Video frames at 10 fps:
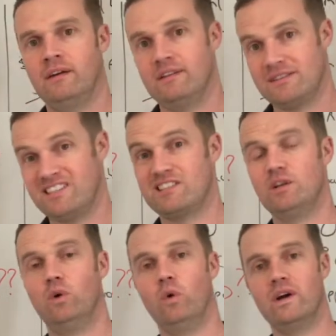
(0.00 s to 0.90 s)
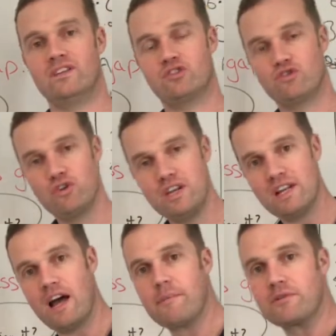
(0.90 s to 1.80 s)
Slow. It's 3
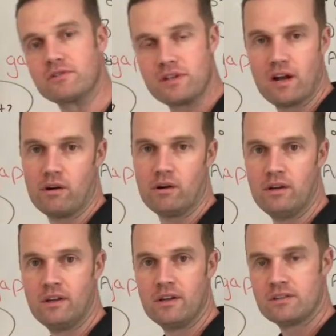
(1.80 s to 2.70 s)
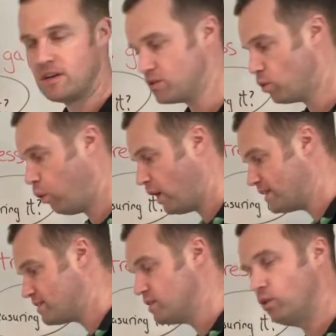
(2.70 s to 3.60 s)
kilometers an hour. So that's
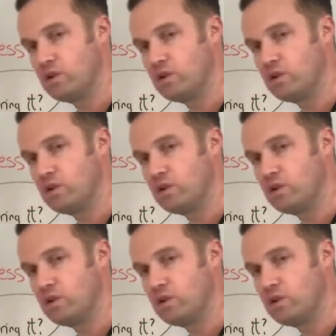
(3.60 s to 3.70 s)
quite slow.